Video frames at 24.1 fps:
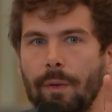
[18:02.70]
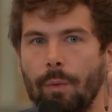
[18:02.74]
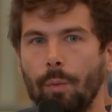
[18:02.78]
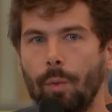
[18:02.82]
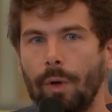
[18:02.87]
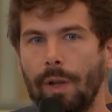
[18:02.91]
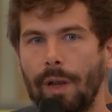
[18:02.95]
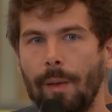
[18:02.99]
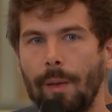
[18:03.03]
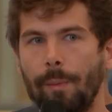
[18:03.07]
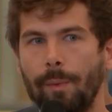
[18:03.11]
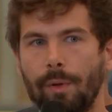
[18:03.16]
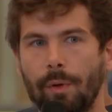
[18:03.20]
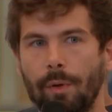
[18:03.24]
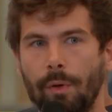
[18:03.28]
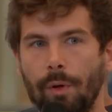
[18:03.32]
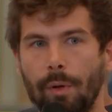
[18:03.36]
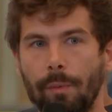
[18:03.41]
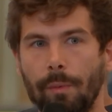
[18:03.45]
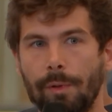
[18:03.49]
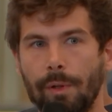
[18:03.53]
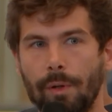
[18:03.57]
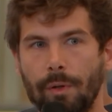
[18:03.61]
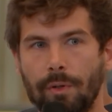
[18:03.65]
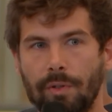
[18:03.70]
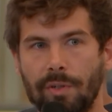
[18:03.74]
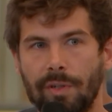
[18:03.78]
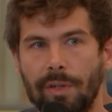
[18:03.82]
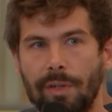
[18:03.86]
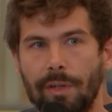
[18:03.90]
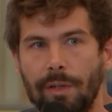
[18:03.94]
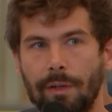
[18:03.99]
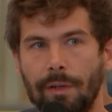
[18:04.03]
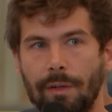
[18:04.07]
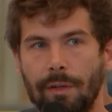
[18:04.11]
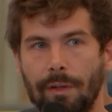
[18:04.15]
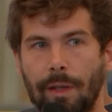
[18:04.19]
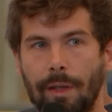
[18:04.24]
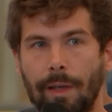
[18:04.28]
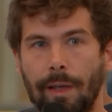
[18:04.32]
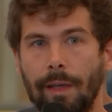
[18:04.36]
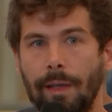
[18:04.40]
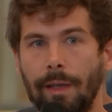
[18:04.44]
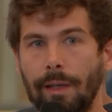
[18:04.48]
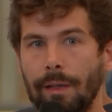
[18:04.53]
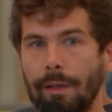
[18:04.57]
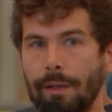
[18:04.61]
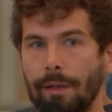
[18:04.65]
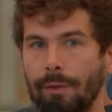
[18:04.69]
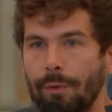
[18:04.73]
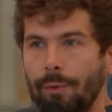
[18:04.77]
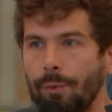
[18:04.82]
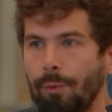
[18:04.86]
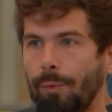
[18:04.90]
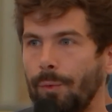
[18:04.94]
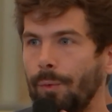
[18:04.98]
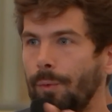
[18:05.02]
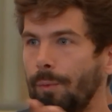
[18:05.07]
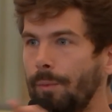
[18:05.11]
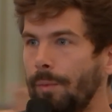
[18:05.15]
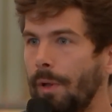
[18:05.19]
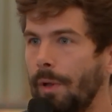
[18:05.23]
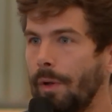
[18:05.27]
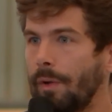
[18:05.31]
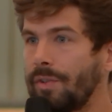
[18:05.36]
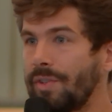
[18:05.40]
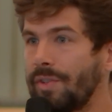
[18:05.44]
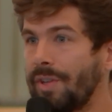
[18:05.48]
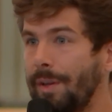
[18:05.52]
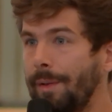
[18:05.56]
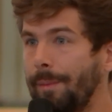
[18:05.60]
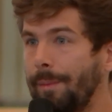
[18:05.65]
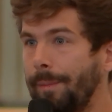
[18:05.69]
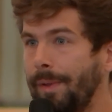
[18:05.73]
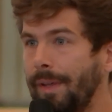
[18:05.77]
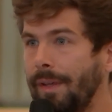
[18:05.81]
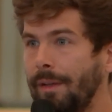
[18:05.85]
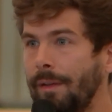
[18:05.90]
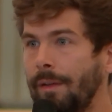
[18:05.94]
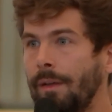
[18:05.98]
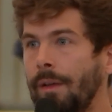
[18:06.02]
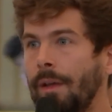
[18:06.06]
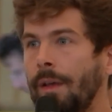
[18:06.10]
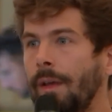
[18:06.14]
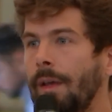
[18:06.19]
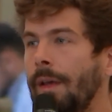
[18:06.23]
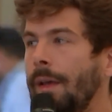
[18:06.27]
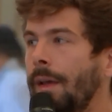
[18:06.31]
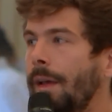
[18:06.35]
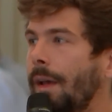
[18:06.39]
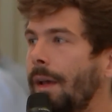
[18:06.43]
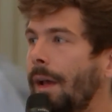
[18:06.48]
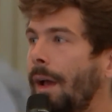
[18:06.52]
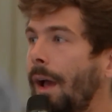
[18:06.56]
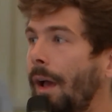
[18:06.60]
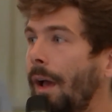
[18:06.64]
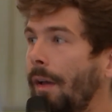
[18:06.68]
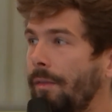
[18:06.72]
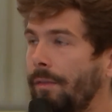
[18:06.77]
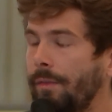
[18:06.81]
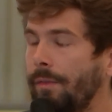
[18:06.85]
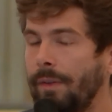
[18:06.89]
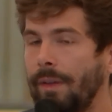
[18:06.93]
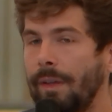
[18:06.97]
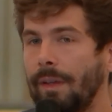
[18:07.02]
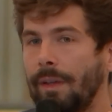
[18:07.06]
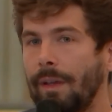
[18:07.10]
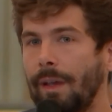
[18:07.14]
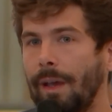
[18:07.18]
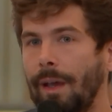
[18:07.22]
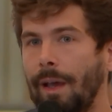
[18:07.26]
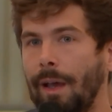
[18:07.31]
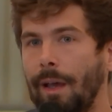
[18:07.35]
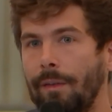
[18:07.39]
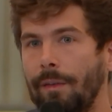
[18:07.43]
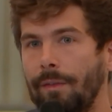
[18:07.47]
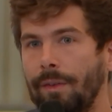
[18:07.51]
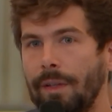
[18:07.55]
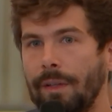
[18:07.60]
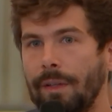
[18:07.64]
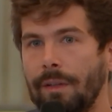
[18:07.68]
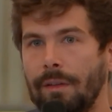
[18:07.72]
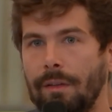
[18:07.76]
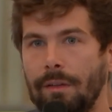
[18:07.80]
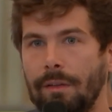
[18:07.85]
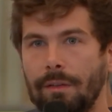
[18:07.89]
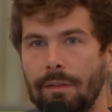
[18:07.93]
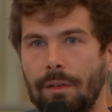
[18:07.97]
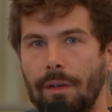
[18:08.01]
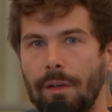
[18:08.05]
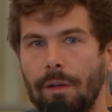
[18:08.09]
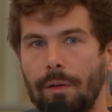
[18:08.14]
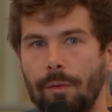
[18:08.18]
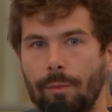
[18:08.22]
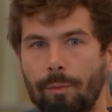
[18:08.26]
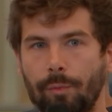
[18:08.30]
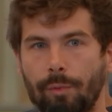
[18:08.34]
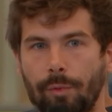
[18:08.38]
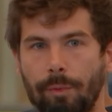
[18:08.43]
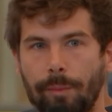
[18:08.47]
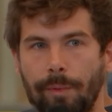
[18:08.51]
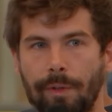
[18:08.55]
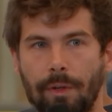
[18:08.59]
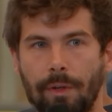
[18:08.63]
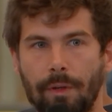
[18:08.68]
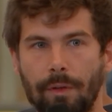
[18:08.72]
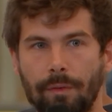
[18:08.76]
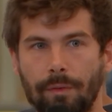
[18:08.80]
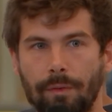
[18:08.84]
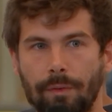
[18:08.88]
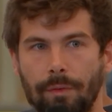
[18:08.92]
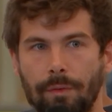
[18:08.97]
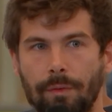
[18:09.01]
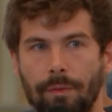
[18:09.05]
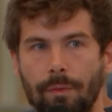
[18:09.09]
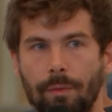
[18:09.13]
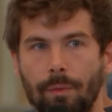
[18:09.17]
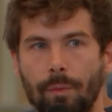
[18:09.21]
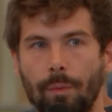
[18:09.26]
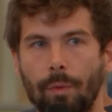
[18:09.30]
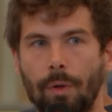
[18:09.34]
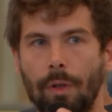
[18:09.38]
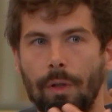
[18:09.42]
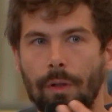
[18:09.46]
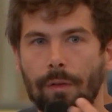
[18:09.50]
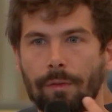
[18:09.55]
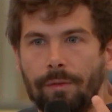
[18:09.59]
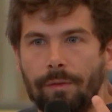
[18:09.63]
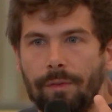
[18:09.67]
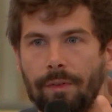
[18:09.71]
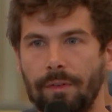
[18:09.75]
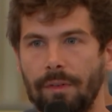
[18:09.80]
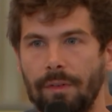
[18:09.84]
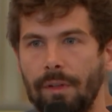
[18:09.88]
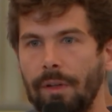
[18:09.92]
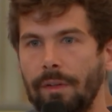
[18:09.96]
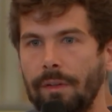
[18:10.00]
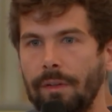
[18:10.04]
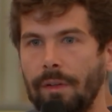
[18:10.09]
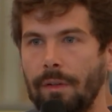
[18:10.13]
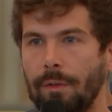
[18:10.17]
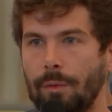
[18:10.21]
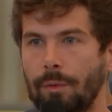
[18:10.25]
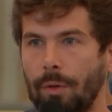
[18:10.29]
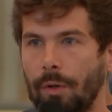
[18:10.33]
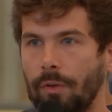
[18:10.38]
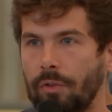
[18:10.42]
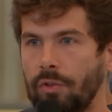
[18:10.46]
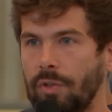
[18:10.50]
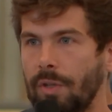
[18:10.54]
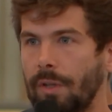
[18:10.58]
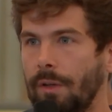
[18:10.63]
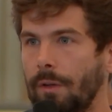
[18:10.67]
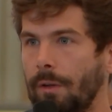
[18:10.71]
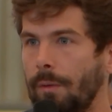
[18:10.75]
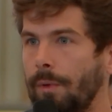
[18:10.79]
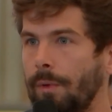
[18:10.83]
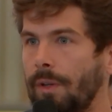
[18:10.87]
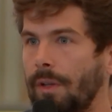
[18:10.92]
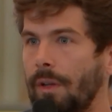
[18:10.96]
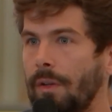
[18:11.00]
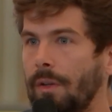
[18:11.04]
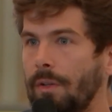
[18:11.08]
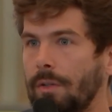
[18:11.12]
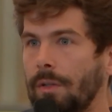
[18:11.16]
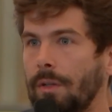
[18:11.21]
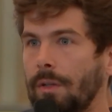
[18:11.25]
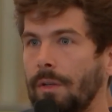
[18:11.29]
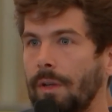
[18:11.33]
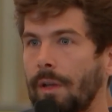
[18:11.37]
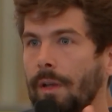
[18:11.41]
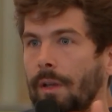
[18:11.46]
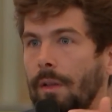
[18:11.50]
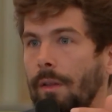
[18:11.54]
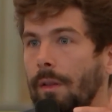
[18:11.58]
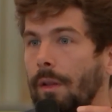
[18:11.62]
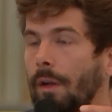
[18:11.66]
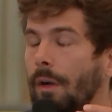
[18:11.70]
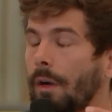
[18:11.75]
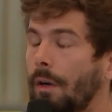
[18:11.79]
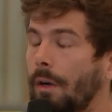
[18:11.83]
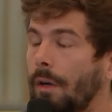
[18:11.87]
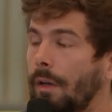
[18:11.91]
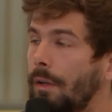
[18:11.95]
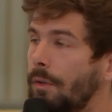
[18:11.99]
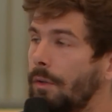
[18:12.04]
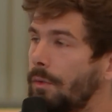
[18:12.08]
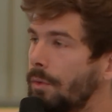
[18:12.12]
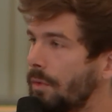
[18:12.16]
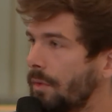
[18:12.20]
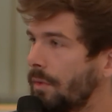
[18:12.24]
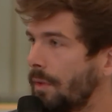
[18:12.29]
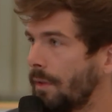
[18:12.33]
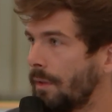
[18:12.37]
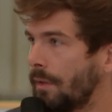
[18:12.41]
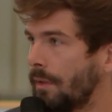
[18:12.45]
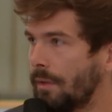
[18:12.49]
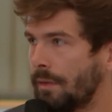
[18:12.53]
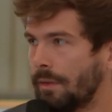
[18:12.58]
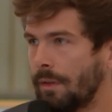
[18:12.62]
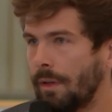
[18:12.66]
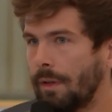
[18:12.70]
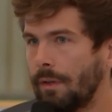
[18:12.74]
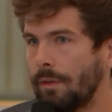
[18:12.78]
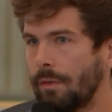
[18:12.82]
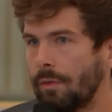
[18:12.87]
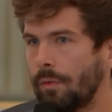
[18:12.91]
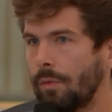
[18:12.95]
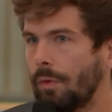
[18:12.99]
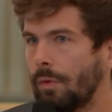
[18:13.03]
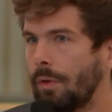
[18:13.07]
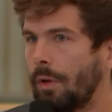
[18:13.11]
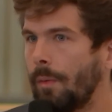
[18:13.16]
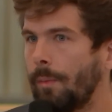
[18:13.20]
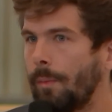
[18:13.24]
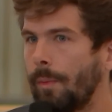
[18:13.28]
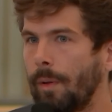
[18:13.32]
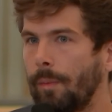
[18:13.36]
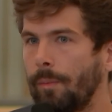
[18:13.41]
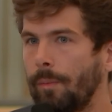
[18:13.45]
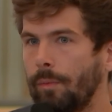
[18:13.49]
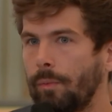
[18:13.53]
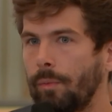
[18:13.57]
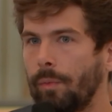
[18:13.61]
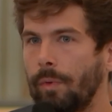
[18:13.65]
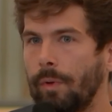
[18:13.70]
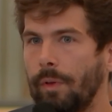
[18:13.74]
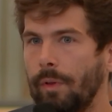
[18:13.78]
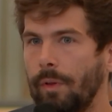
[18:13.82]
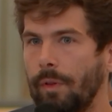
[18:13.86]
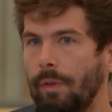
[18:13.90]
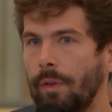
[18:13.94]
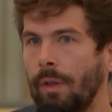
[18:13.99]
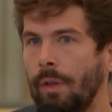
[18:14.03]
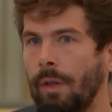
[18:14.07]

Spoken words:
what happened on a blockchain A to blockchain B. I think having these kind of primitives will facilitate cross-chain communication, and there are interesting designs to come up with